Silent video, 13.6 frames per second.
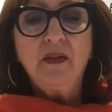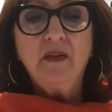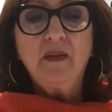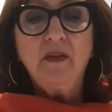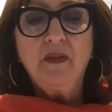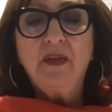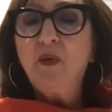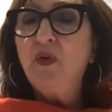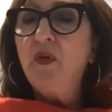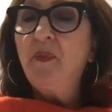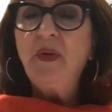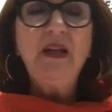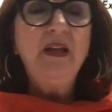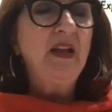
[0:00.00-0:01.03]
there would
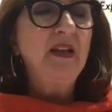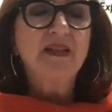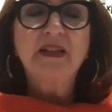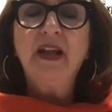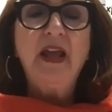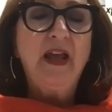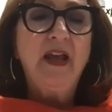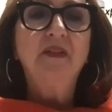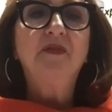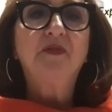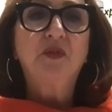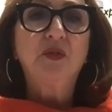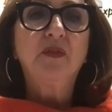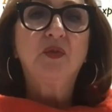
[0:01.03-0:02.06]
be less than a
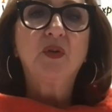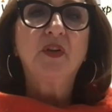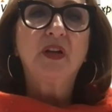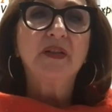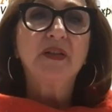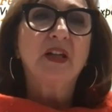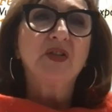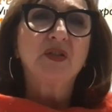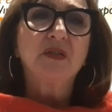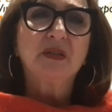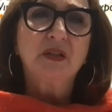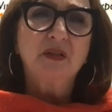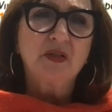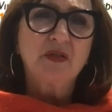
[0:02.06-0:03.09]
handful of organisations
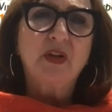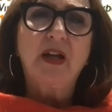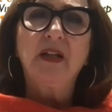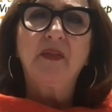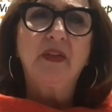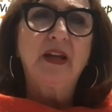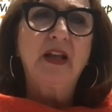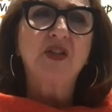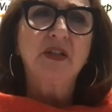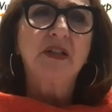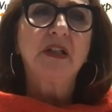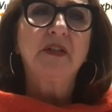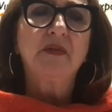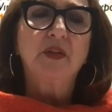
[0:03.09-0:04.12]
in Australia that actually
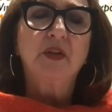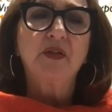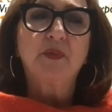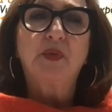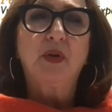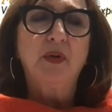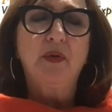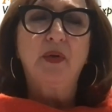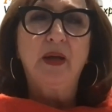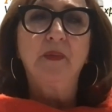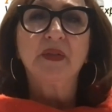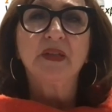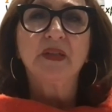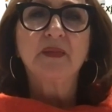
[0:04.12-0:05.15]
deliver those
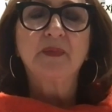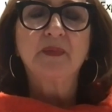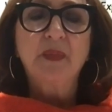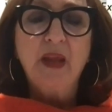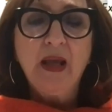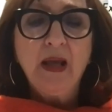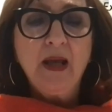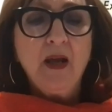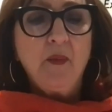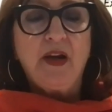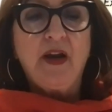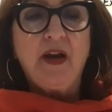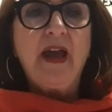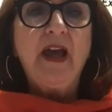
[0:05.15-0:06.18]
programs.
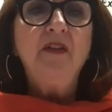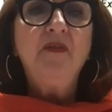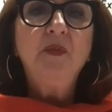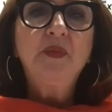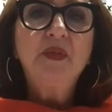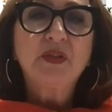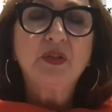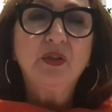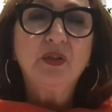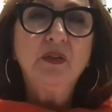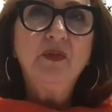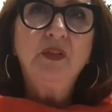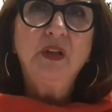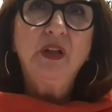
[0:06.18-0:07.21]
But I have
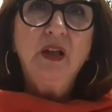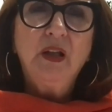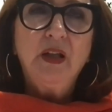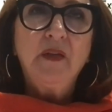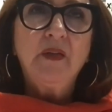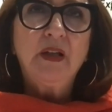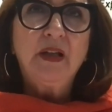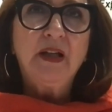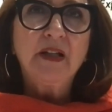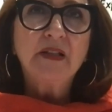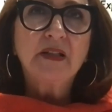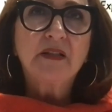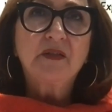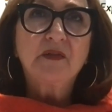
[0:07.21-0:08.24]
observed in the
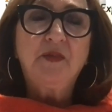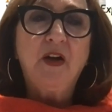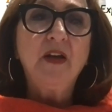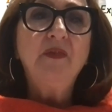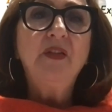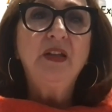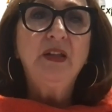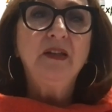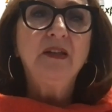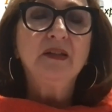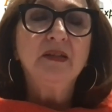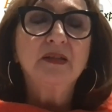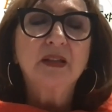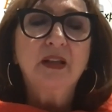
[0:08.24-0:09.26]
last 5
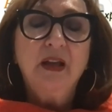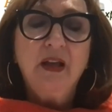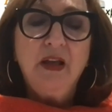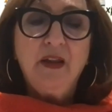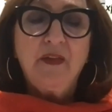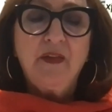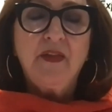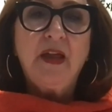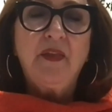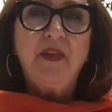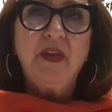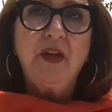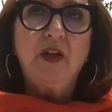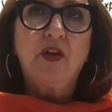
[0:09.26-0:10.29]
years that
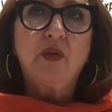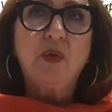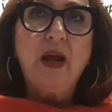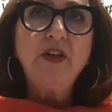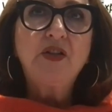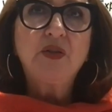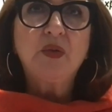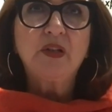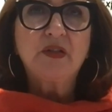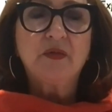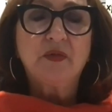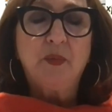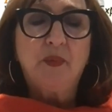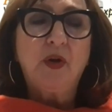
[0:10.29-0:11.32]
the
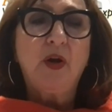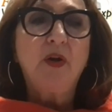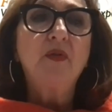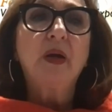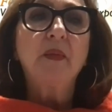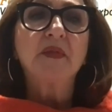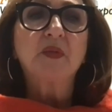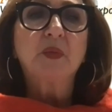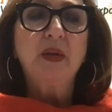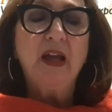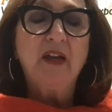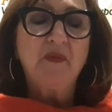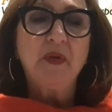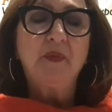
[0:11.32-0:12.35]
graduates of the programs
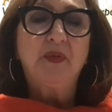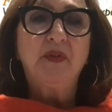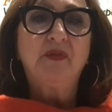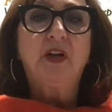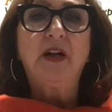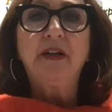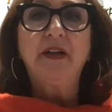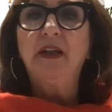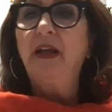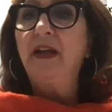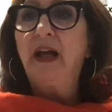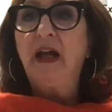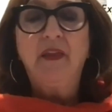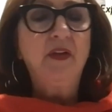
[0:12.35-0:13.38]
we have been providing
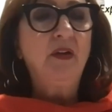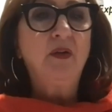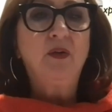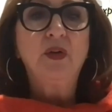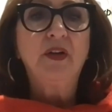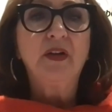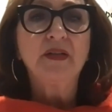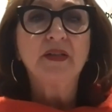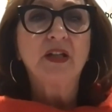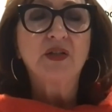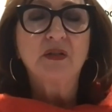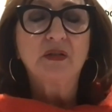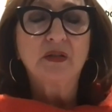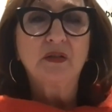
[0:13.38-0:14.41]
and other
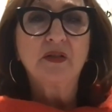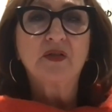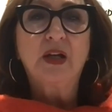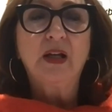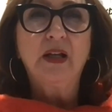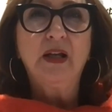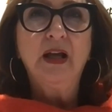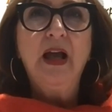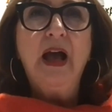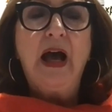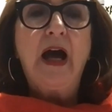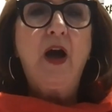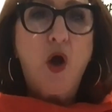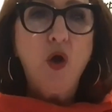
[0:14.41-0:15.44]
organisations in Australia
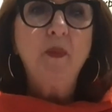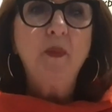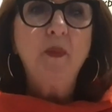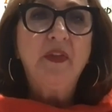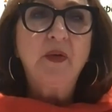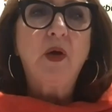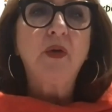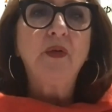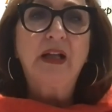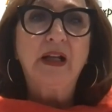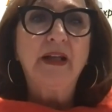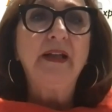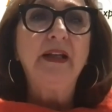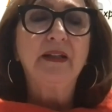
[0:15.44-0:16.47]
are opening own
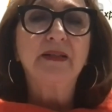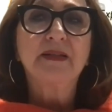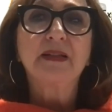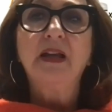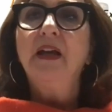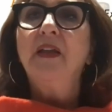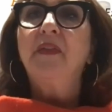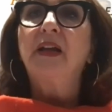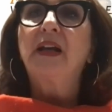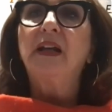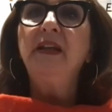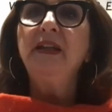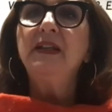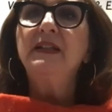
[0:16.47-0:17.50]
clinics. The
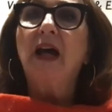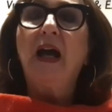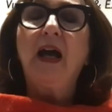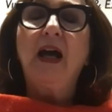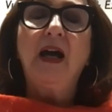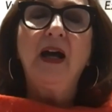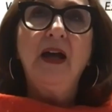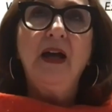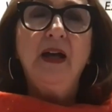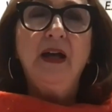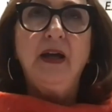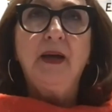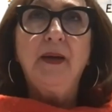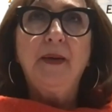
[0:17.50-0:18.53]
clinics are
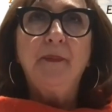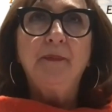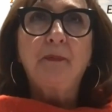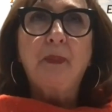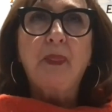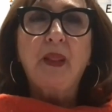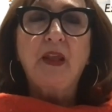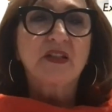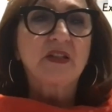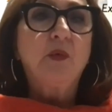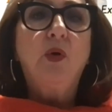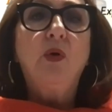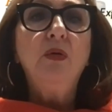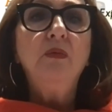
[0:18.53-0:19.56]

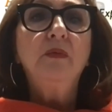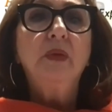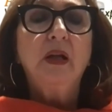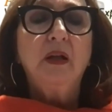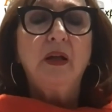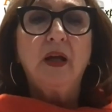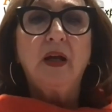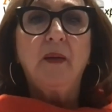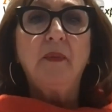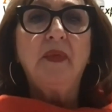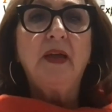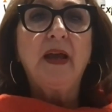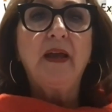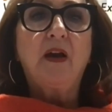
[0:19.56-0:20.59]
small.
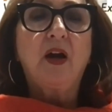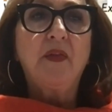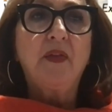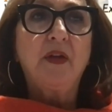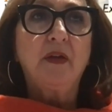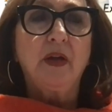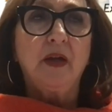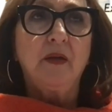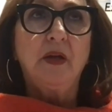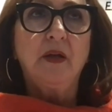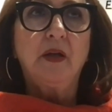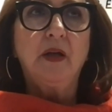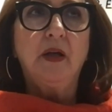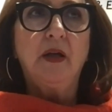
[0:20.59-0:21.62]
They either
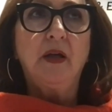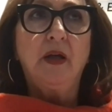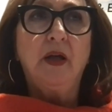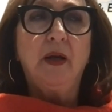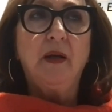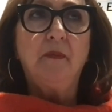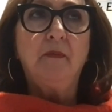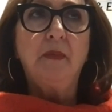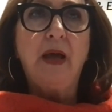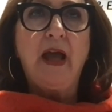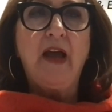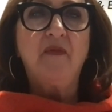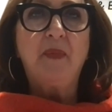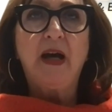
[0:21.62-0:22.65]

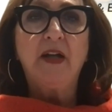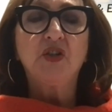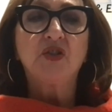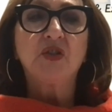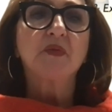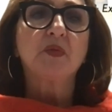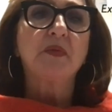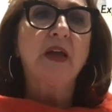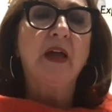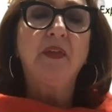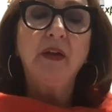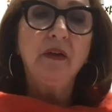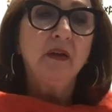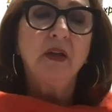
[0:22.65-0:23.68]
have partnerships with
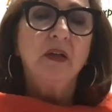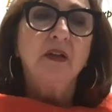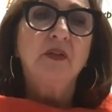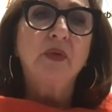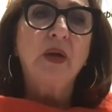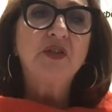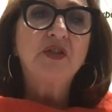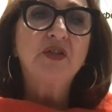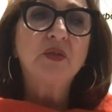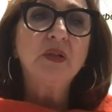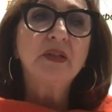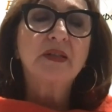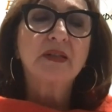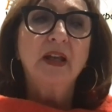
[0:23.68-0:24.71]
other
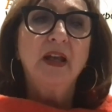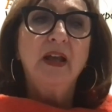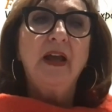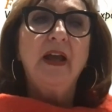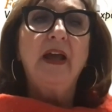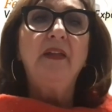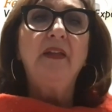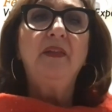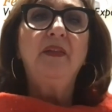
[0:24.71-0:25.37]
graduates, and